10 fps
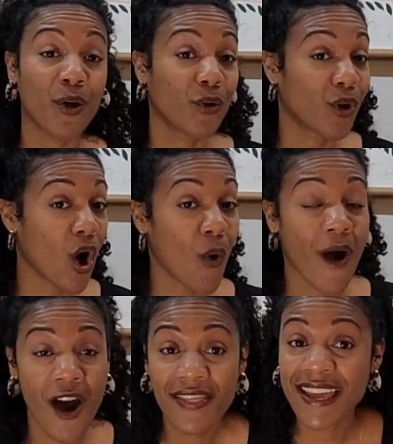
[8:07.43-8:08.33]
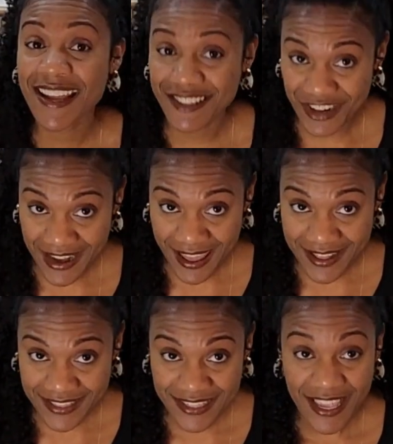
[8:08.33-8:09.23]
Go on the
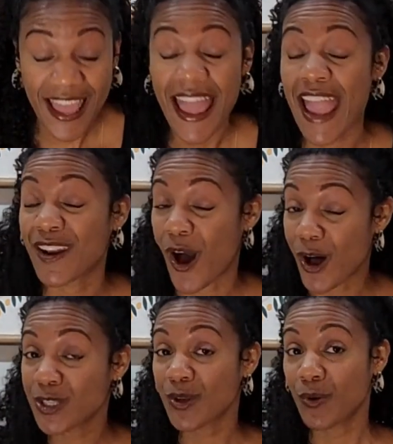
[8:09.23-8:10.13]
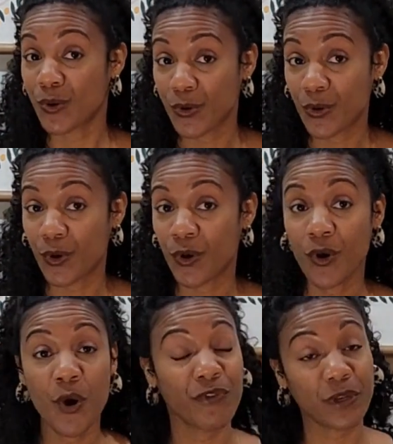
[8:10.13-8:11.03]
internet and also Google
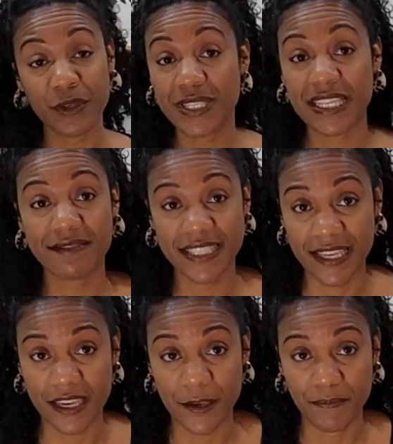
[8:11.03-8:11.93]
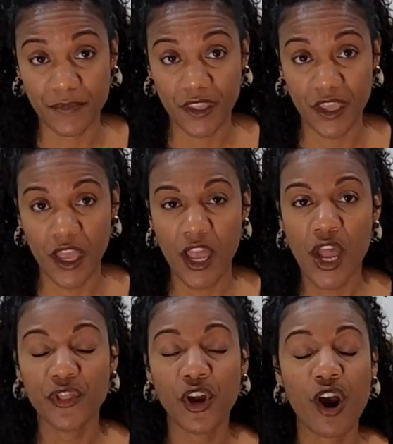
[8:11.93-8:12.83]
for loose leaf tea.
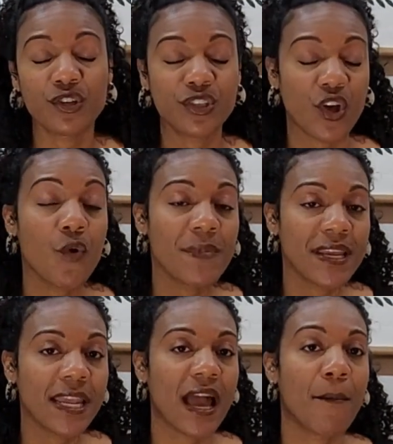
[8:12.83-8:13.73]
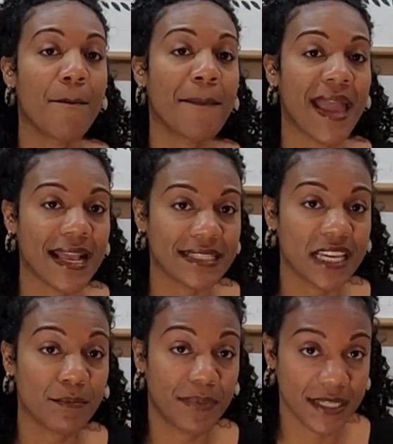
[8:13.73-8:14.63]
There are so many
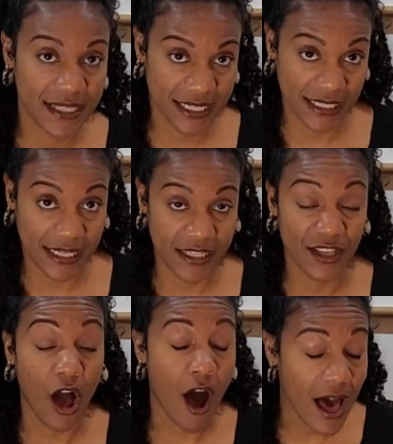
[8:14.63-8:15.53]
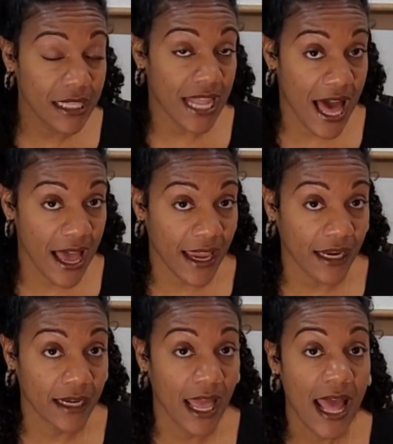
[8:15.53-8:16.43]
amazing businesses
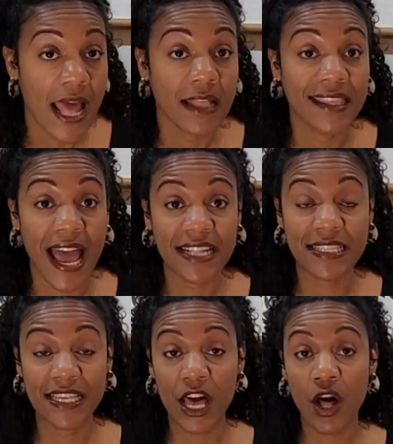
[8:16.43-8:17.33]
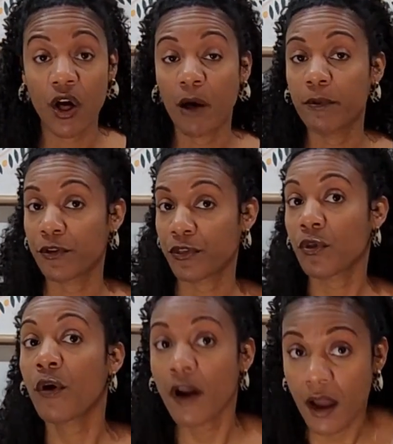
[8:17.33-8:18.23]
online that sell a
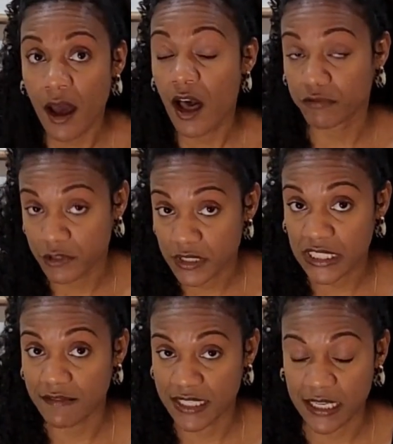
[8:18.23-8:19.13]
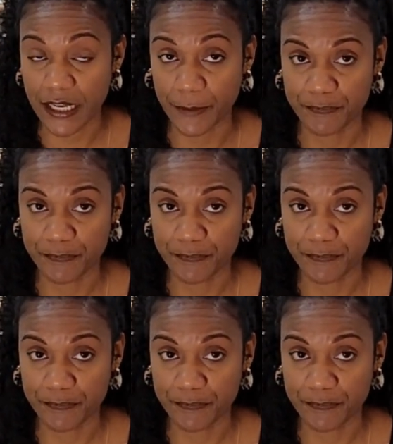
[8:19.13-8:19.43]
plethora of loose leaf tea.